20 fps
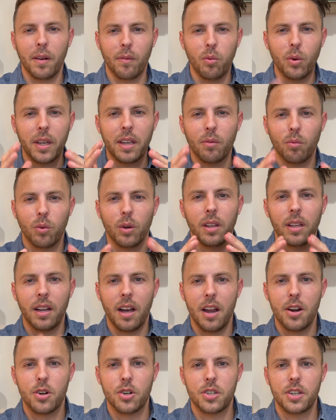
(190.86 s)
if we can really
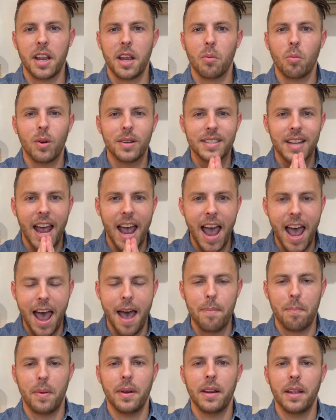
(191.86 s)
understand what's
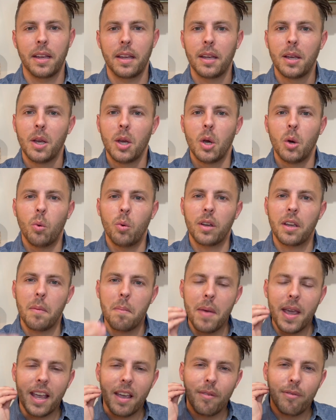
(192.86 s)
happening, we can
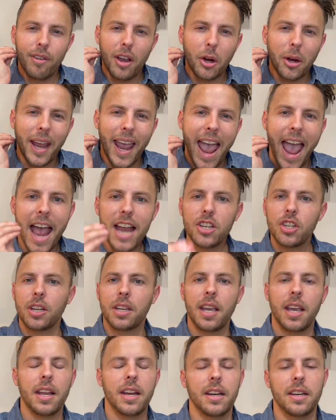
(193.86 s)
make a very
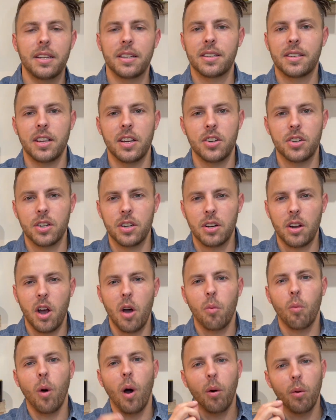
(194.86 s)
educated decision
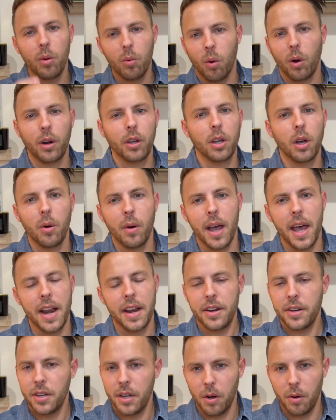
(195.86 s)
on what we want to go ahead
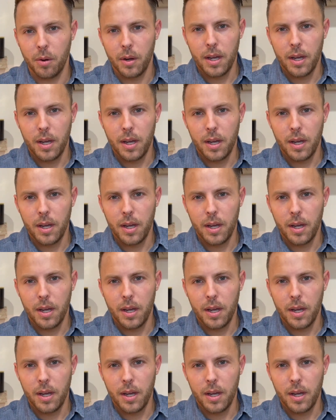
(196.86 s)
and do.